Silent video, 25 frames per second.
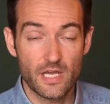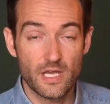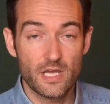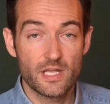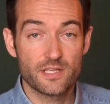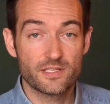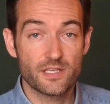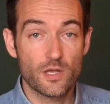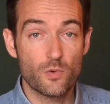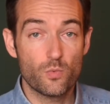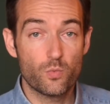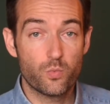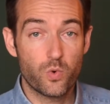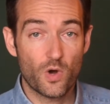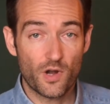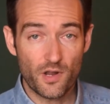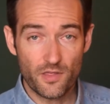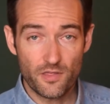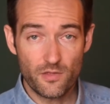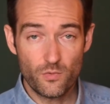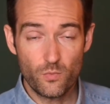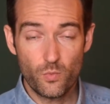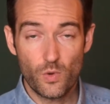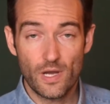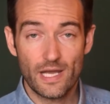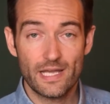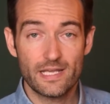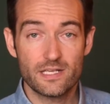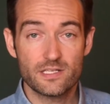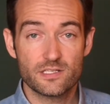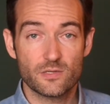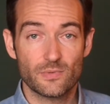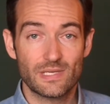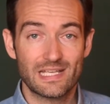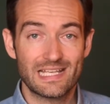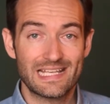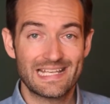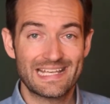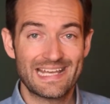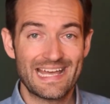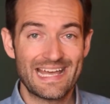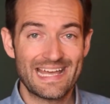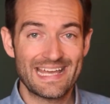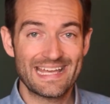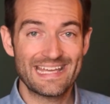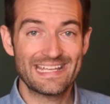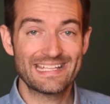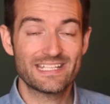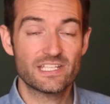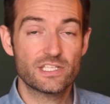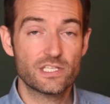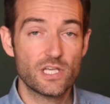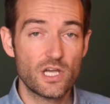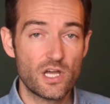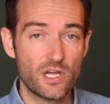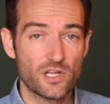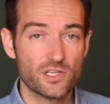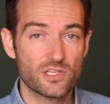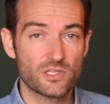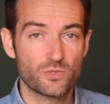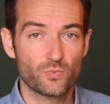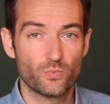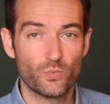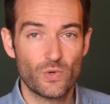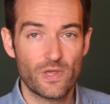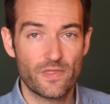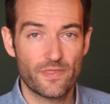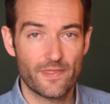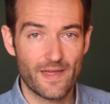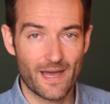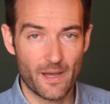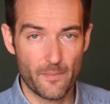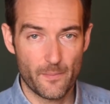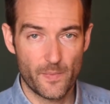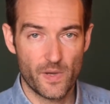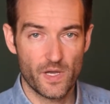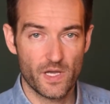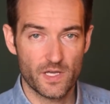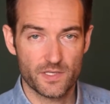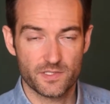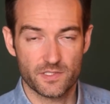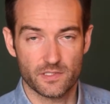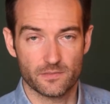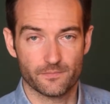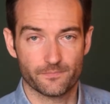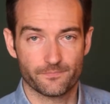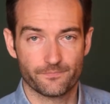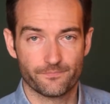So what are the ways that we can get in touch with that person?